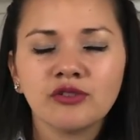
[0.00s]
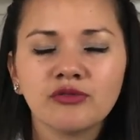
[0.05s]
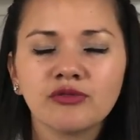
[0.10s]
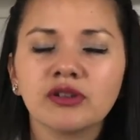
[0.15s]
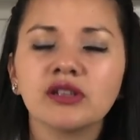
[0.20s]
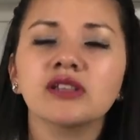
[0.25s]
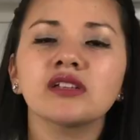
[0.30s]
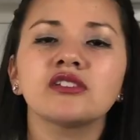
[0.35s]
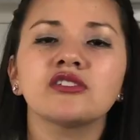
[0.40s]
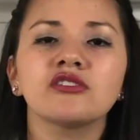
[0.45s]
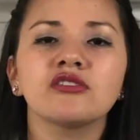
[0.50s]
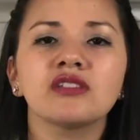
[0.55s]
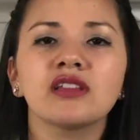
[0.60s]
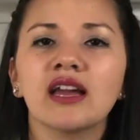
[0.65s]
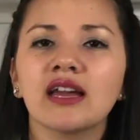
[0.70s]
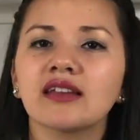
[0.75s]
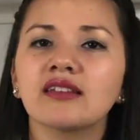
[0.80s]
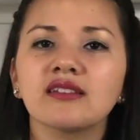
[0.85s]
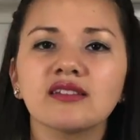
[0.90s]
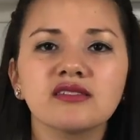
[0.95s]
really don't
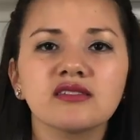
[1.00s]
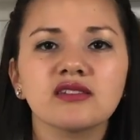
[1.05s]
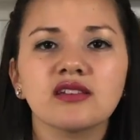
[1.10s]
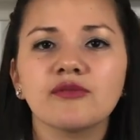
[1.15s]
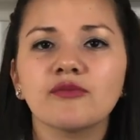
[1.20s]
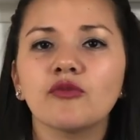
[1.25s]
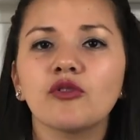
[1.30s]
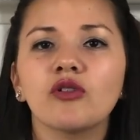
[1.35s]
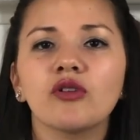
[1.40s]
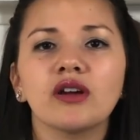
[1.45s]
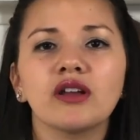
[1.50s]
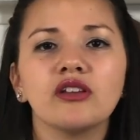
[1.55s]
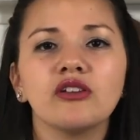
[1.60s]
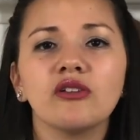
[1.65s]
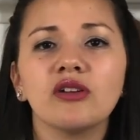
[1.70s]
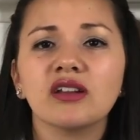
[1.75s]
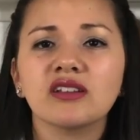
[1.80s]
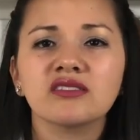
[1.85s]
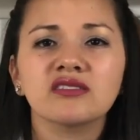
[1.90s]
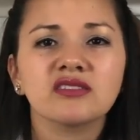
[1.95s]
like this anymore and you
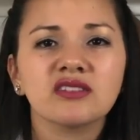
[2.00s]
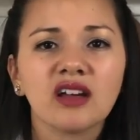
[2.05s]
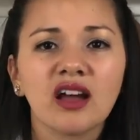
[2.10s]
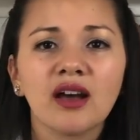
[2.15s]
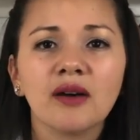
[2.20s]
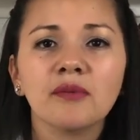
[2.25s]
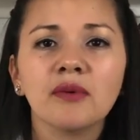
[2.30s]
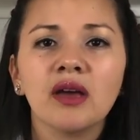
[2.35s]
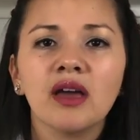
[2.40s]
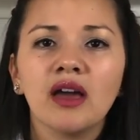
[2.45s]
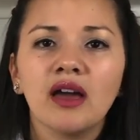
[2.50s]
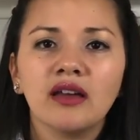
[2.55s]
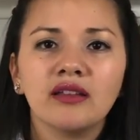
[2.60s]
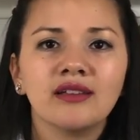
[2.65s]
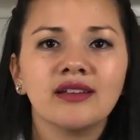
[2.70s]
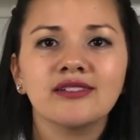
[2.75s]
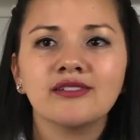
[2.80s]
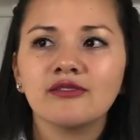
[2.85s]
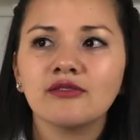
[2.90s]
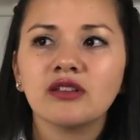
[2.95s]
gotta stop,
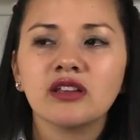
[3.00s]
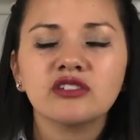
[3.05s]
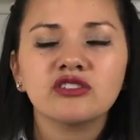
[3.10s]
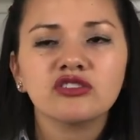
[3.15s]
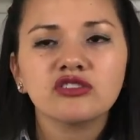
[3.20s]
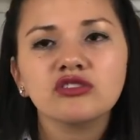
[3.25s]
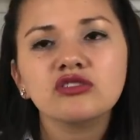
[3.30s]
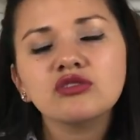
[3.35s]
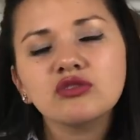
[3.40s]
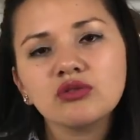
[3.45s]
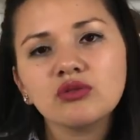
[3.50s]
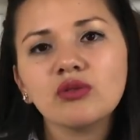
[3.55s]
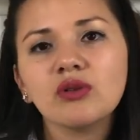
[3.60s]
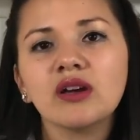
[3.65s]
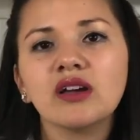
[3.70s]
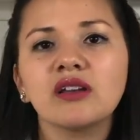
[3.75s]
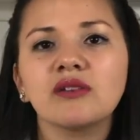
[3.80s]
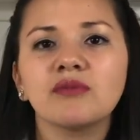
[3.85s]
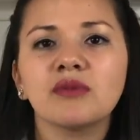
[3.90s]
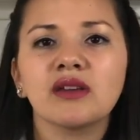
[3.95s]
then just do
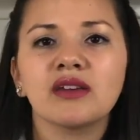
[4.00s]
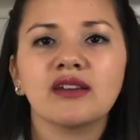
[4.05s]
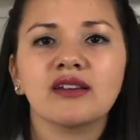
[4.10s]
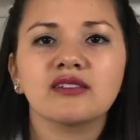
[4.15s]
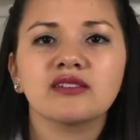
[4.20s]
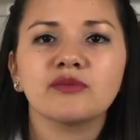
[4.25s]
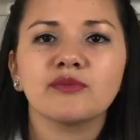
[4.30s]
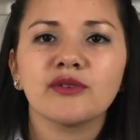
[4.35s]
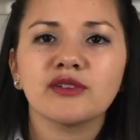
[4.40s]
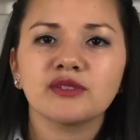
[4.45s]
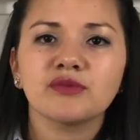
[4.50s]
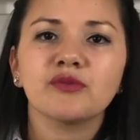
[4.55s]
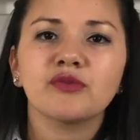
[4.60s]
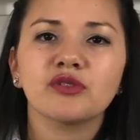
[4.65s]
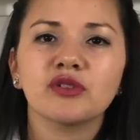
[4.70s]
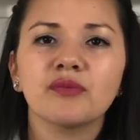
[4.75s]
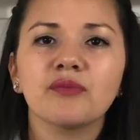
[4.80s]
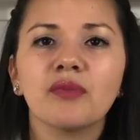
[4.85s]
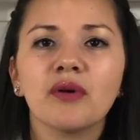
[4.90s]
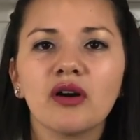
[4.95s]
it, because the most
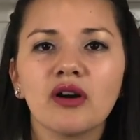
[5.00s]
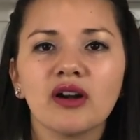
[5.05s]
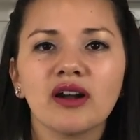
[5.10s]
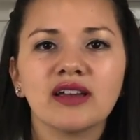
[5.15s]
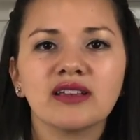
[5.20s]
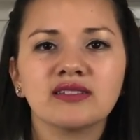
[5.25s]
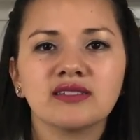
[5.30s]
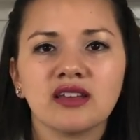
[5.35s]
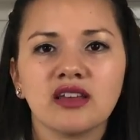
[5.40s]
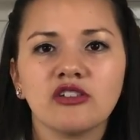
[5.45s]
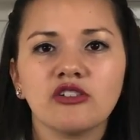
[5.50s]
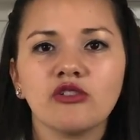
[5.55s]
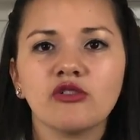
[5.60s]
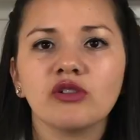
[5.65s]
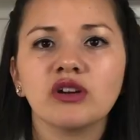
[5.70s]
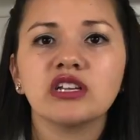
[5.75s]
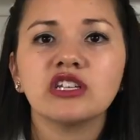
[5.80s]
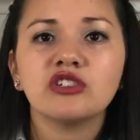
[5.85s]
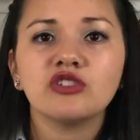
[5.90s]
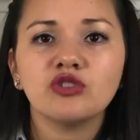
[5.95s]
important part is that you're
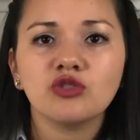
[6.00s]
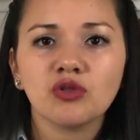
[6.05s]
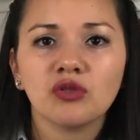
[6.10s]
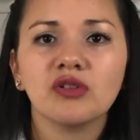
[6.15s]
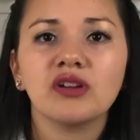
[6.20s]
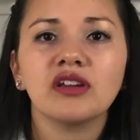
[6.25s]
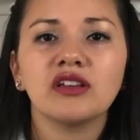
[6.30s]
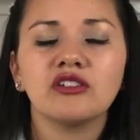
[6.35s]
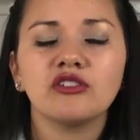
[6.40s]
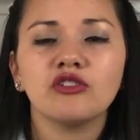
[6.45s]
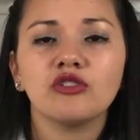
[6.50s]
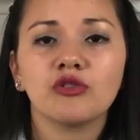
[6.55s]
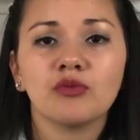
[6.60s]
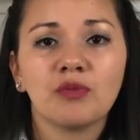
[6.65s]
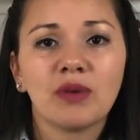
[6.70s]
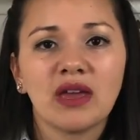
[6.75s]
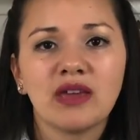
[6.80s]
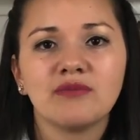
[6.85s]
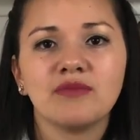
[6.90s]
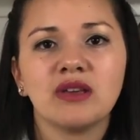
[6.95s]
enjoying your
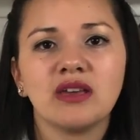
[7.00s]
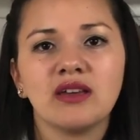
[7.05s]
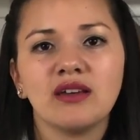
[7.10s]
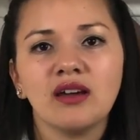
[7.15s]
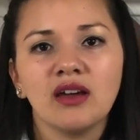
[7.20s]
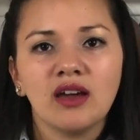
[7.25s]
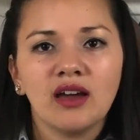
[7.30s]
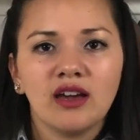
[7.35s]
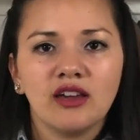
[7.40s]
baby.